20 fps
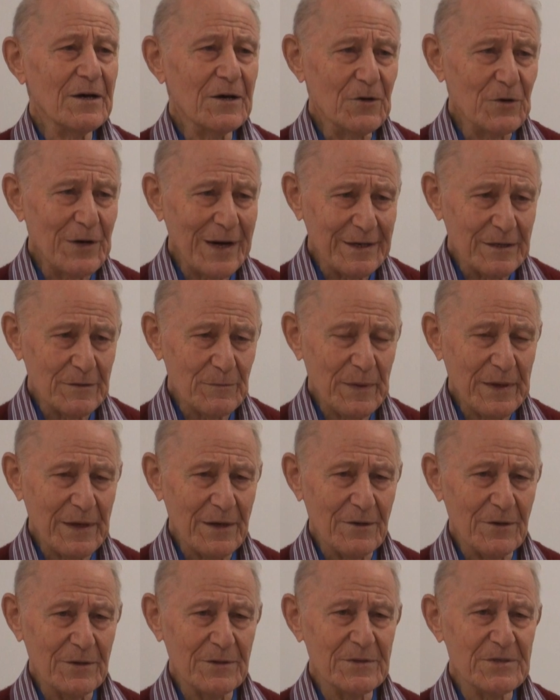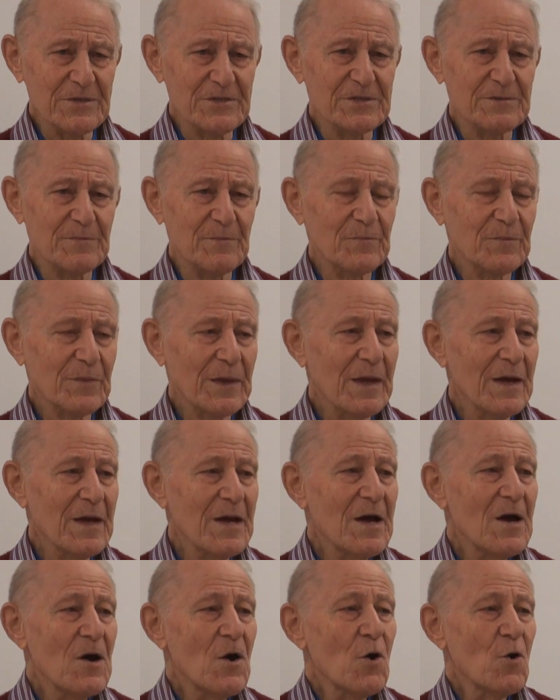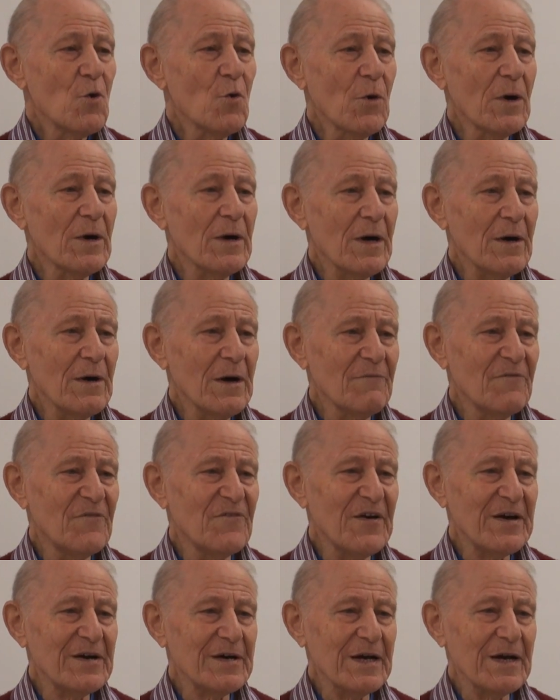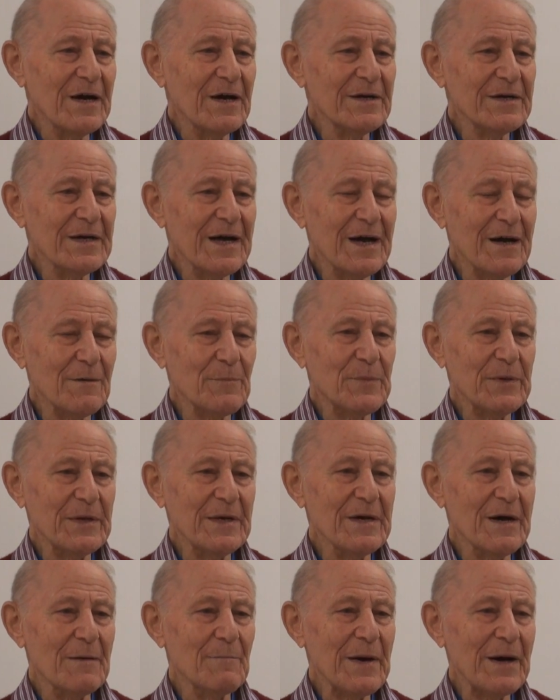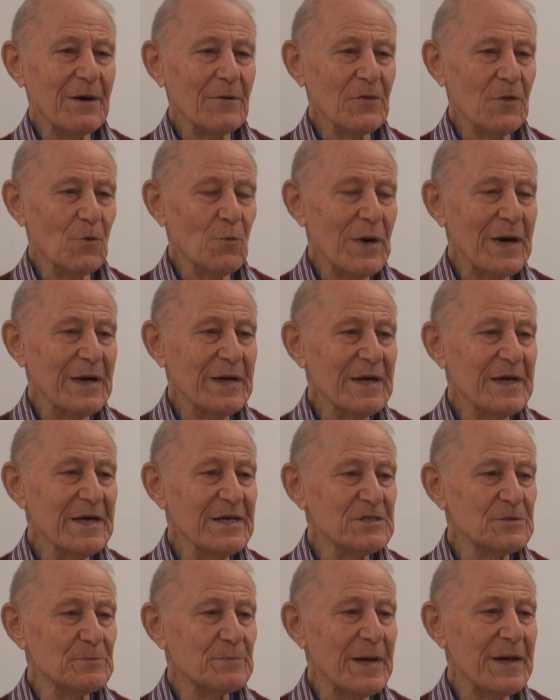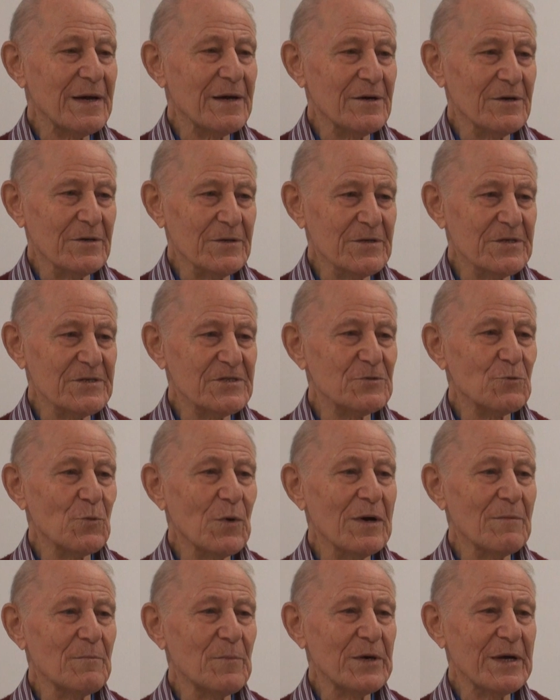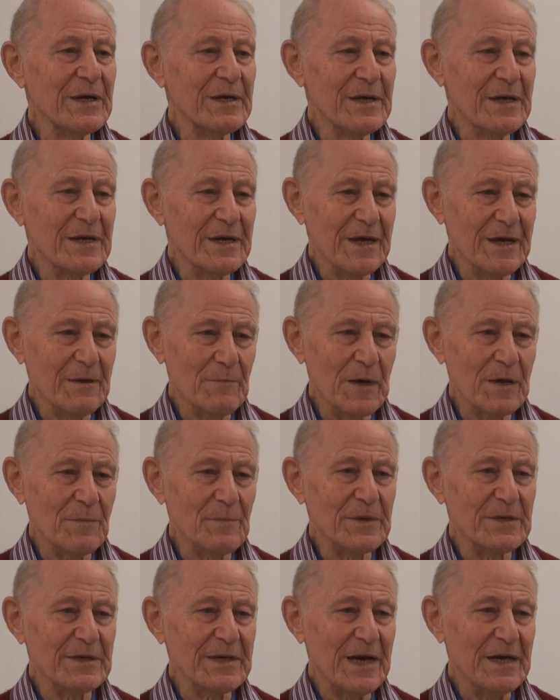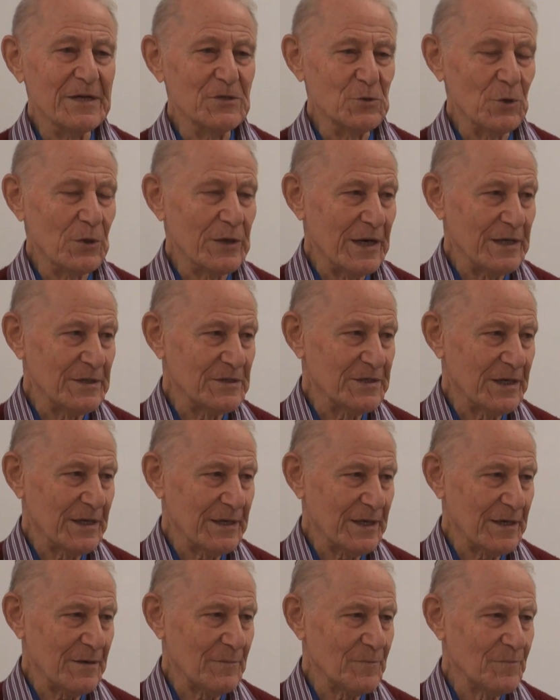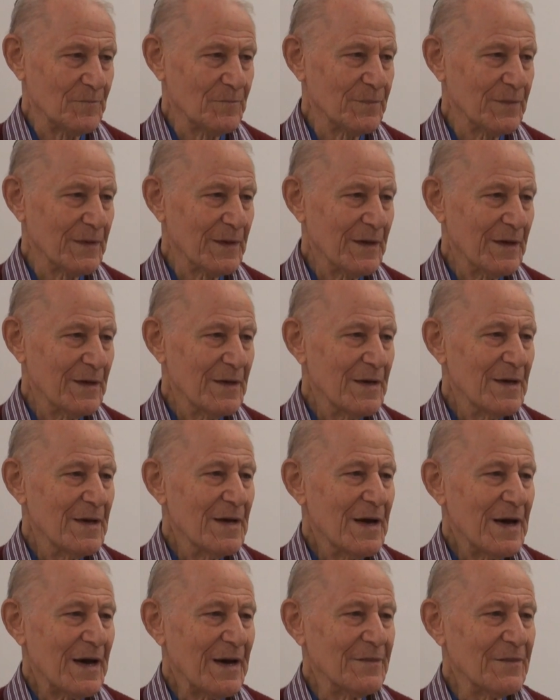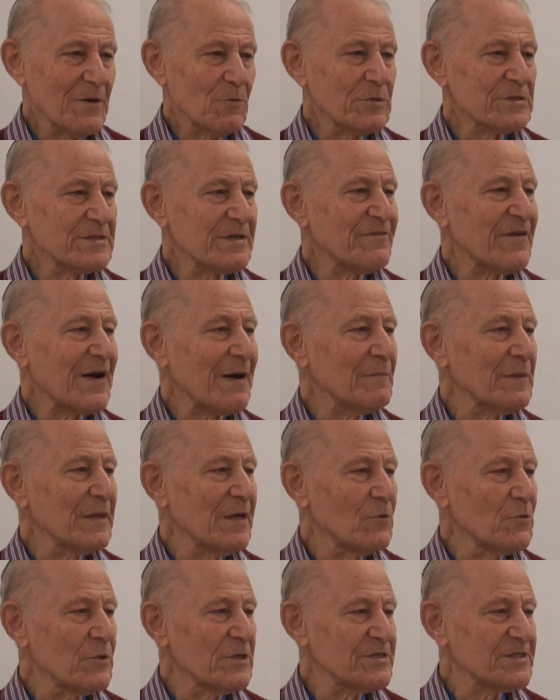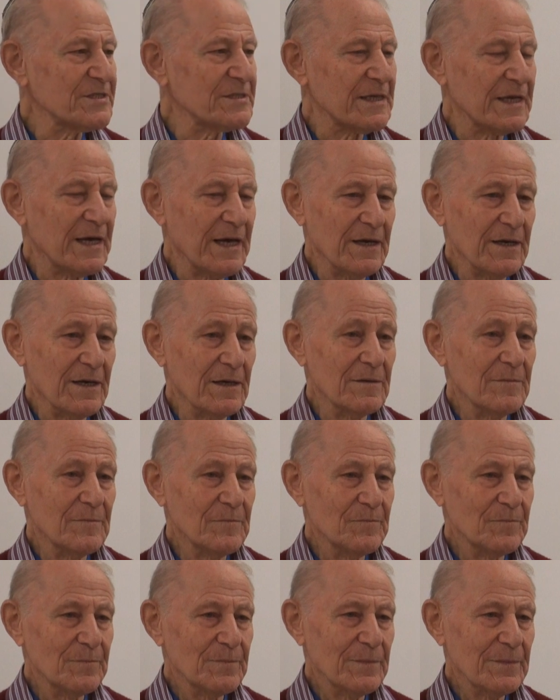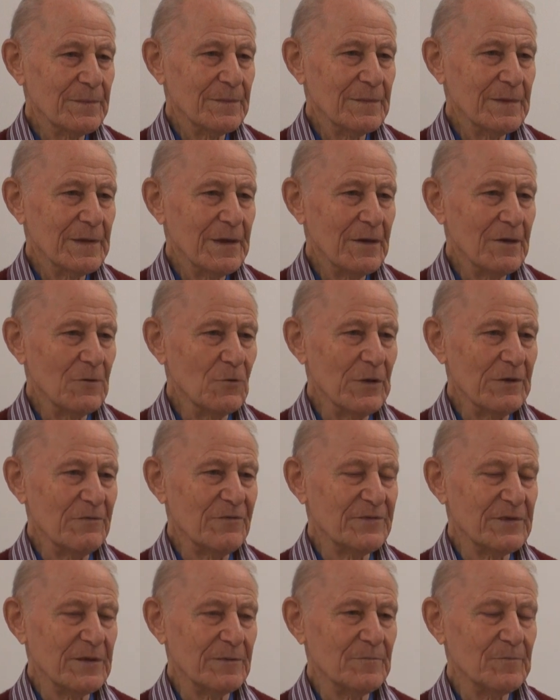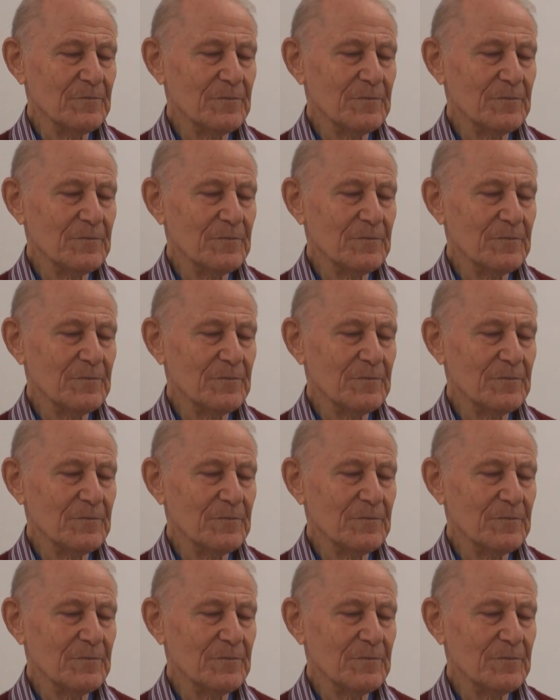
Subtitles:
grandparents, who were very unhappy about the way his parents were bringing him up and educating him. And there was a family rift here, a rift.